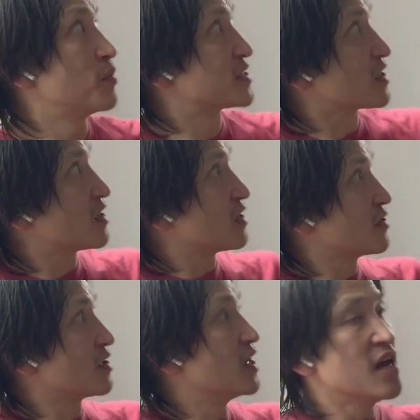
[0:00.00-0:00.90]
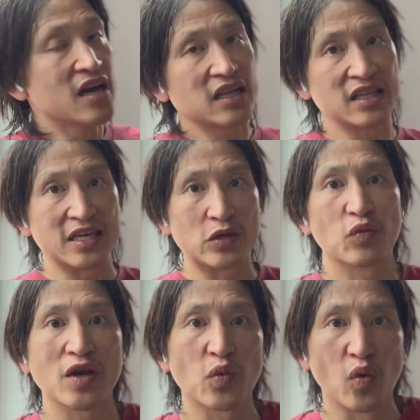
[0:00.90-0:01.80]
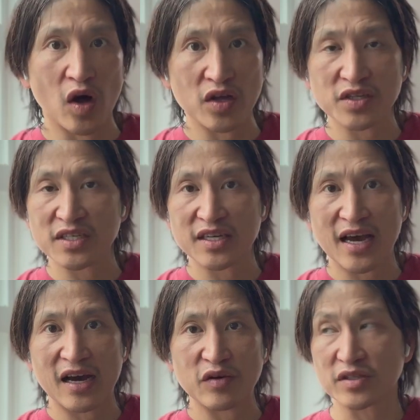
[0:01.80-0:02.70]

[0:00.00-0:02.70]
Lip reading: It's got all the clean white walls now.